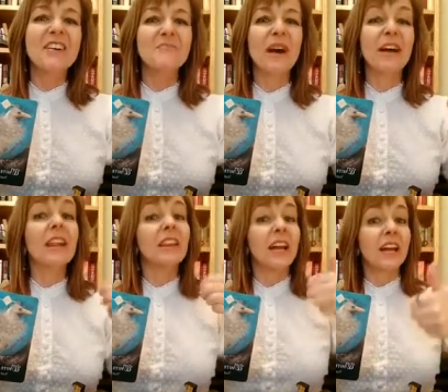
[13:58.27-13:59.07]
But
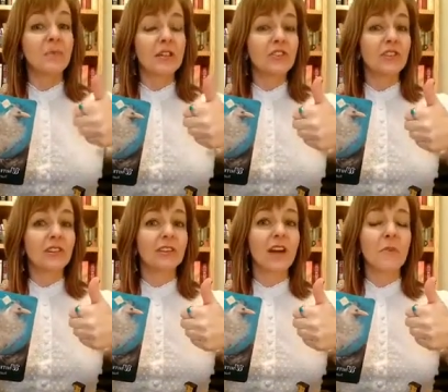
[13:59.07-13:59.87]
like I mentioned
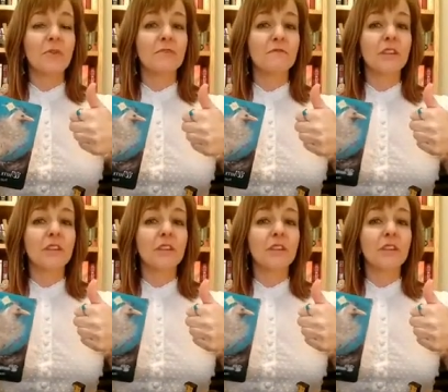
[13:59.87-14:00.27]
at the top of the